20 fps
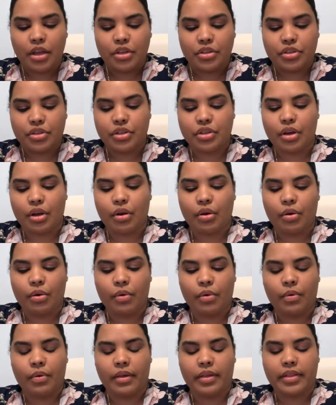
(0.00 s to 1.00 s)

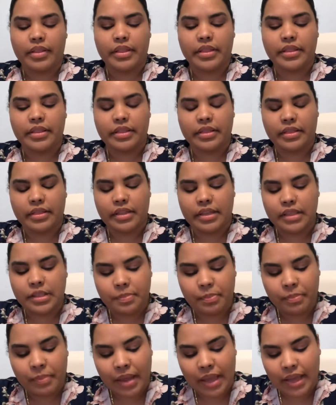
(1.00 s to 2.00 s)
So
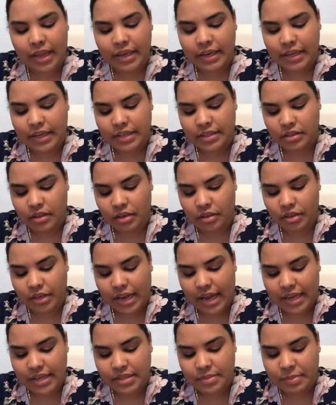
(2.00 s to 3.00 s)
this man
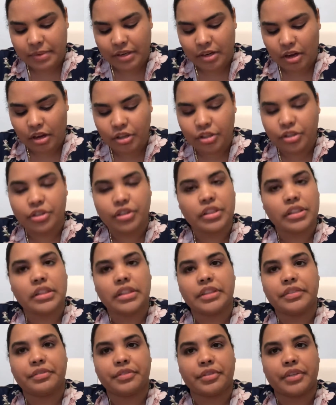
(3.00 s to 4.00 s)
has been
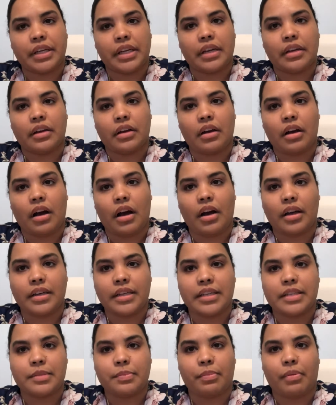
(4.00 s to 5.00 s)
under-delivering on
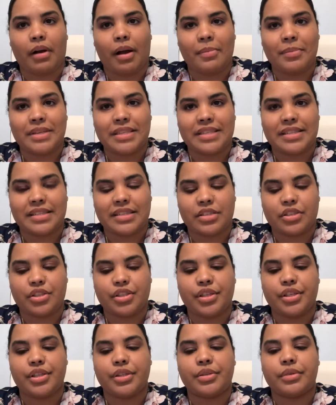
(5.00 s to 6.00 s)
his promises
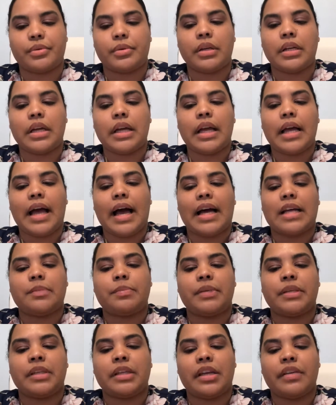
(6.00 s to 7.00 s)
to you, has
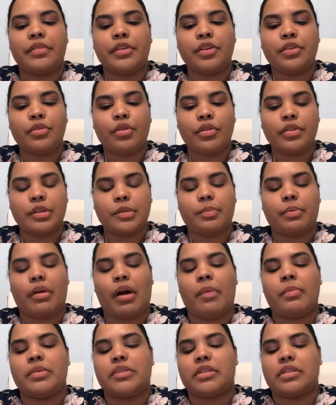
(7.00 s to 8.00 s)
been giving you all these
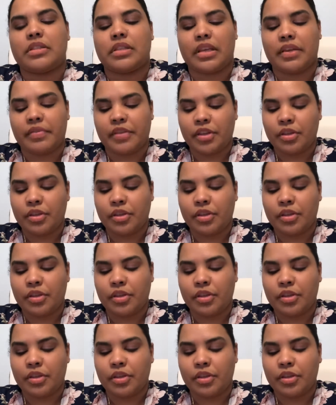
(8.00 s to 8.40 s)
promises,